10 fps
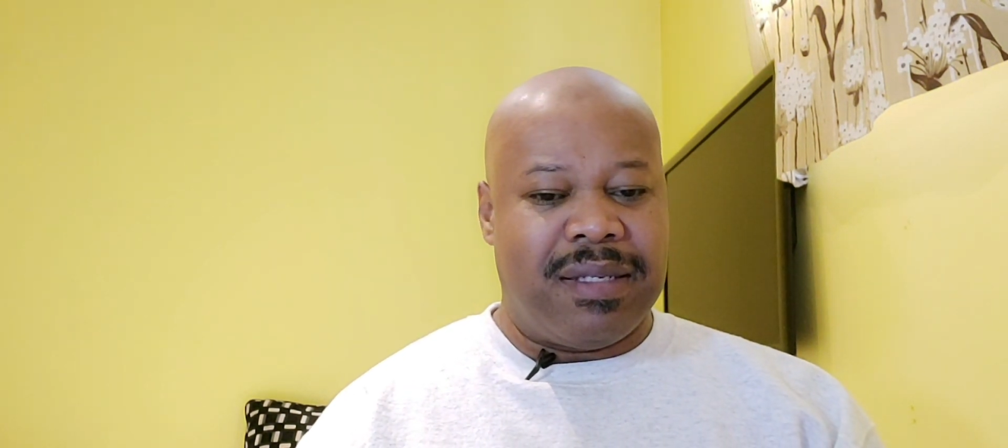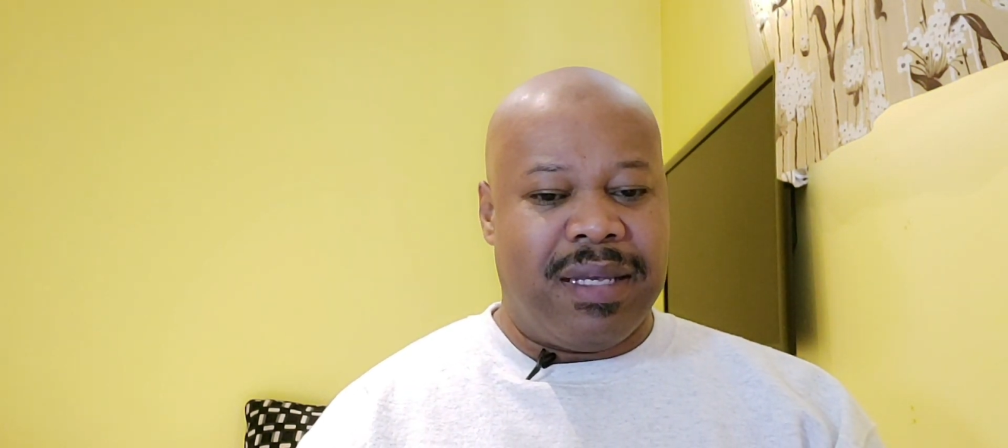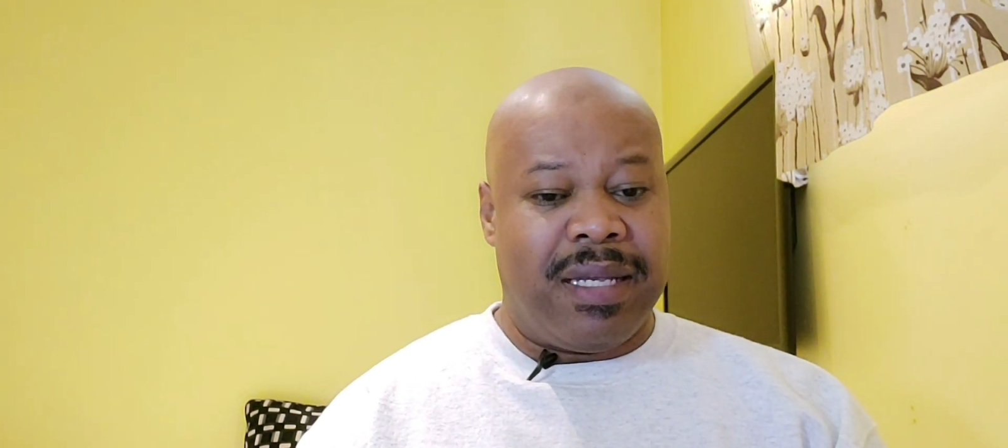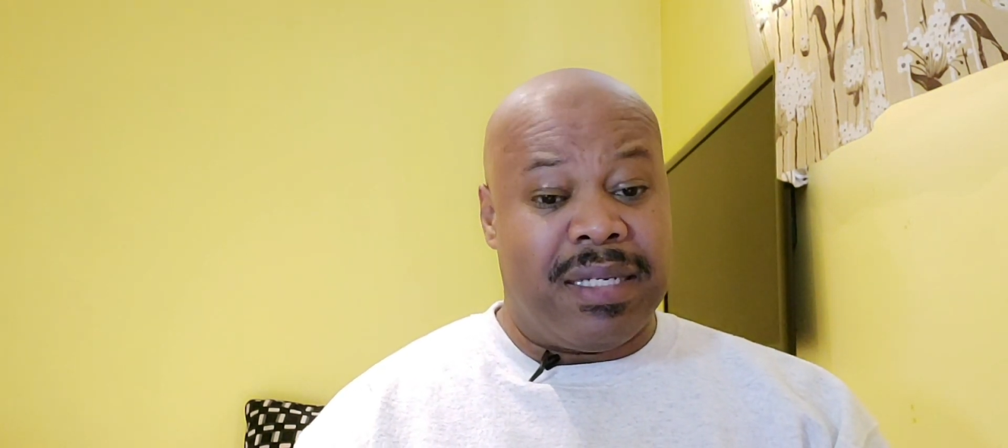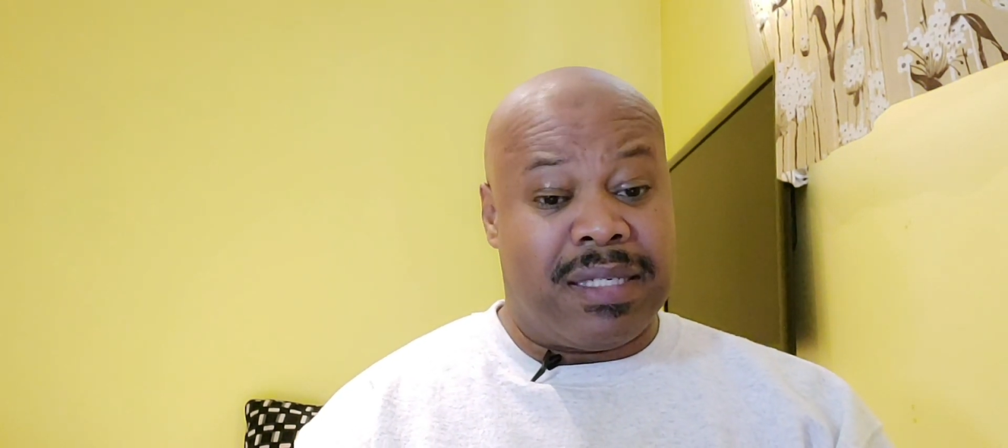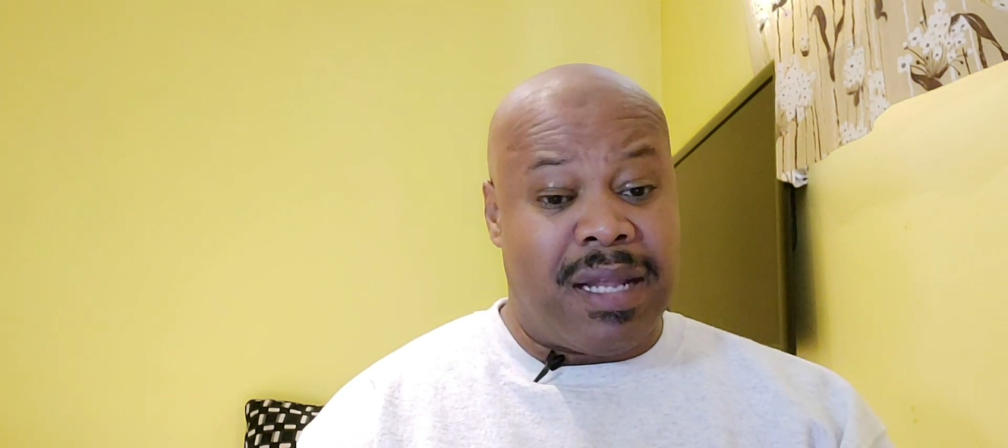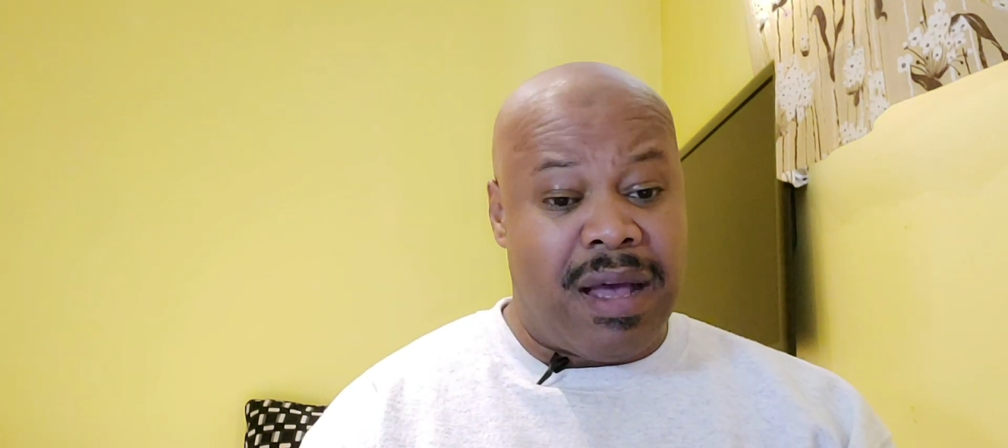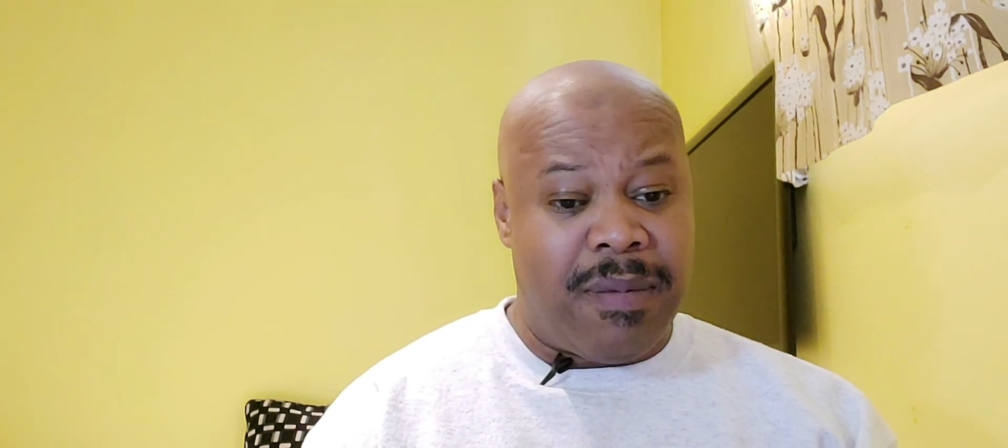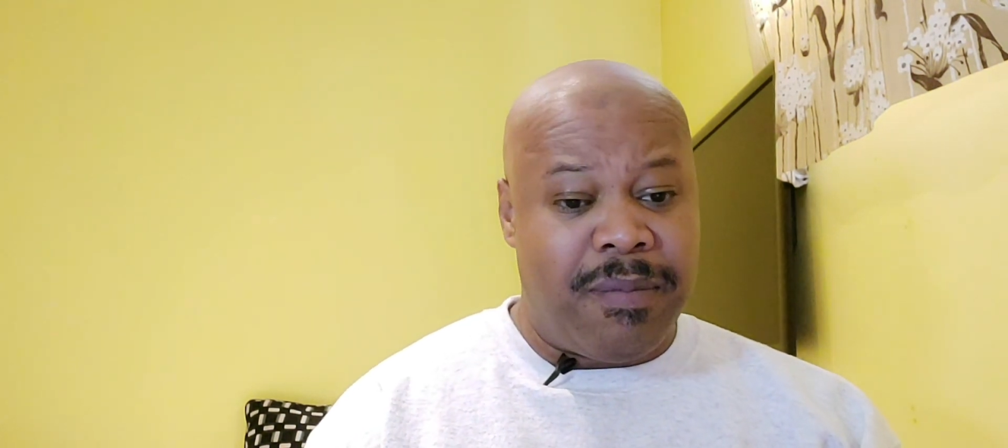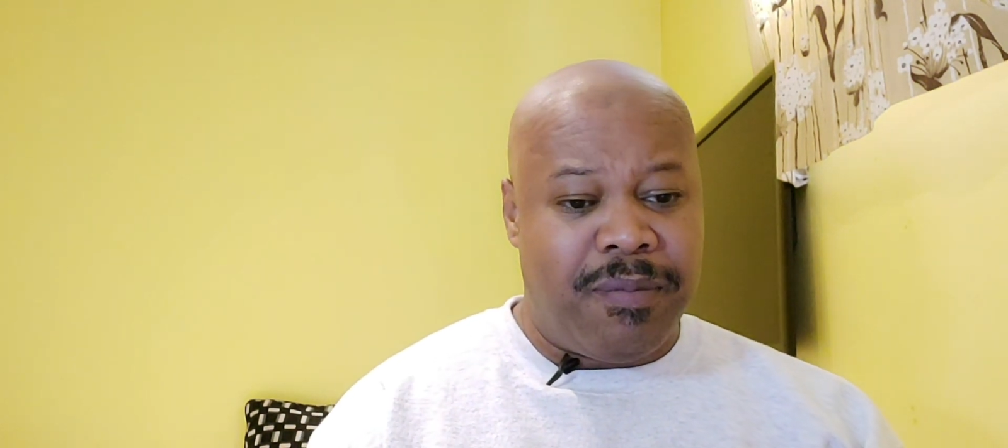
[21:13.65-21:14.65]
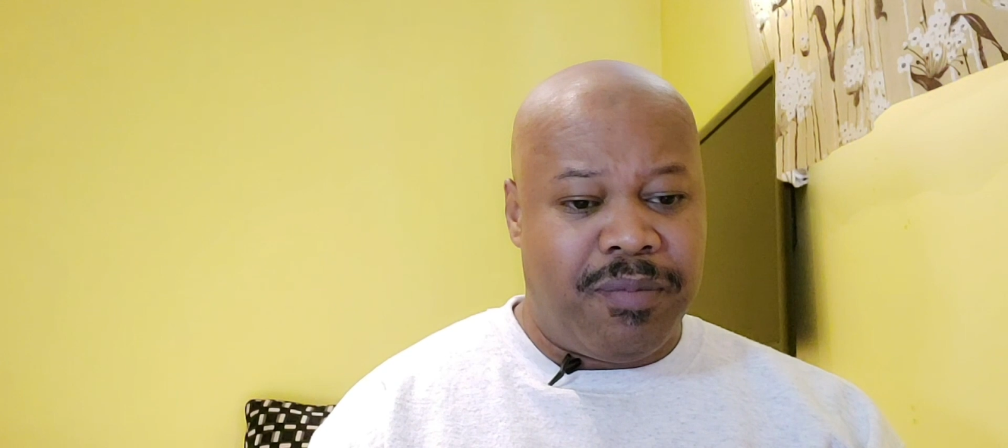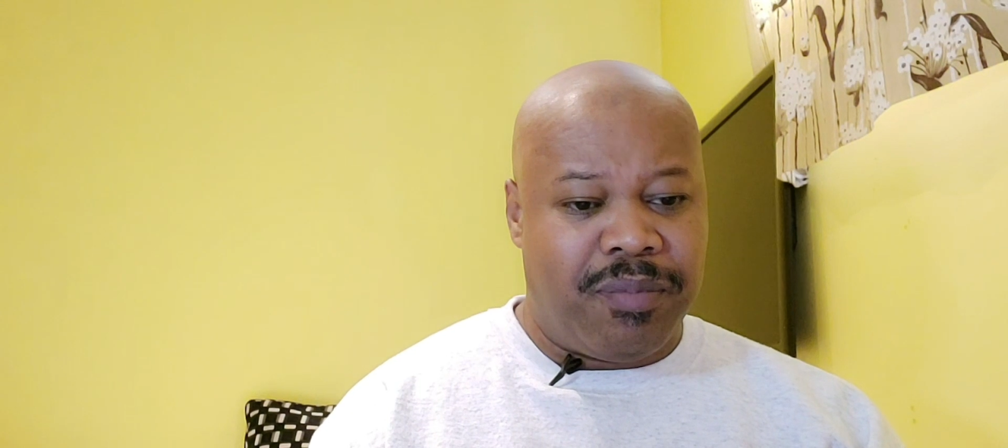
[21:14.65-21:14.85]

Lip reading: in Islam,